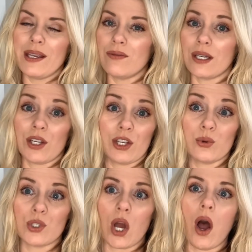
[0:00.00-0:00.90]
even a
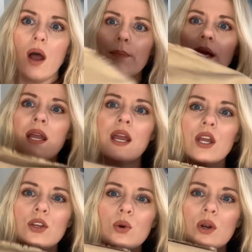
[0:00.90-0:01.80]
cute top.
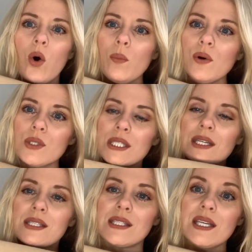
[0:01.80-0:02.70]
You could almost,
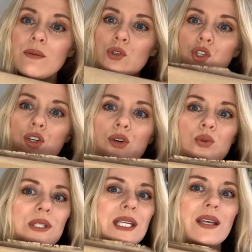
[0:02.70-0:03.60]
it seems,
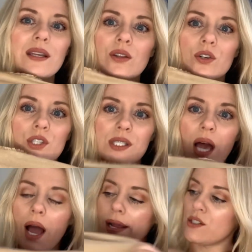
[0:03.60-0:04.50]
use either
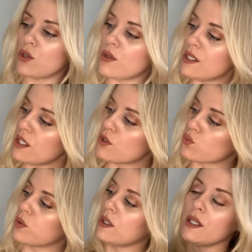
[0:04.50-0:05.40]
side. So this is
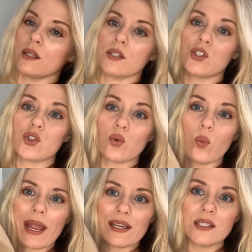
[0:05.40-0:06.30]
really the
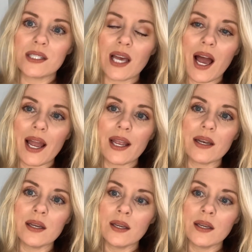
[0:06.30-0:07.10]
suede side